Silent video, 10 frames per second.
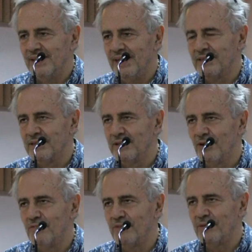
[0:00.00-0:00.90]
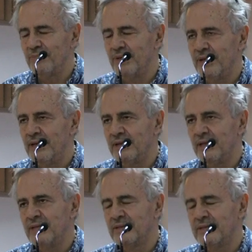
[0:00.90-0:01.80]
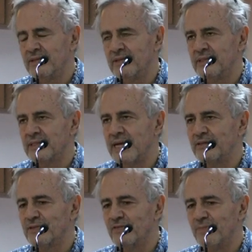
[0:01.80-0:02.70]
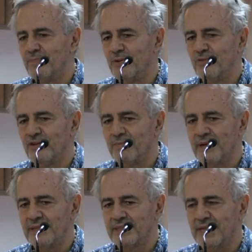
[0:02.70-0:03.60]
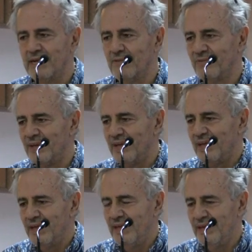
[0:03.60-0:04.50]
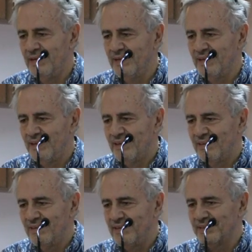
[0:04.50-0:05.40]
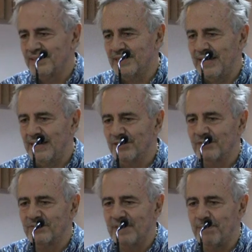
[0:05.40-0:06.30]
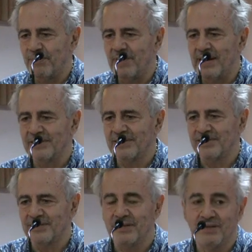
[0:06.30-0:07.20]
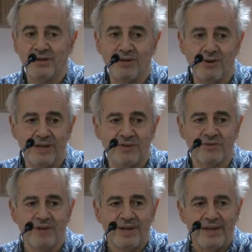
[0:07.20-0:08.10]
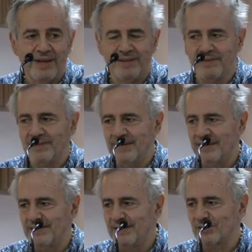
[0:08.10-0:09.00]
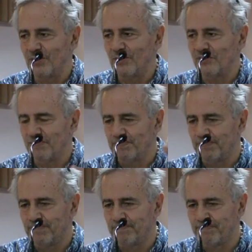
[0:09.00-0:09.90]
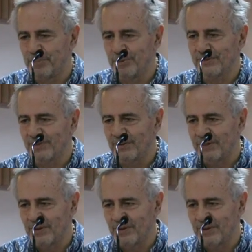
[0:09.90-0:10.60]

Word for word: in the novel, in in sense of immerging myself in these layers of temporalities and knowledge in, in this contrapuntal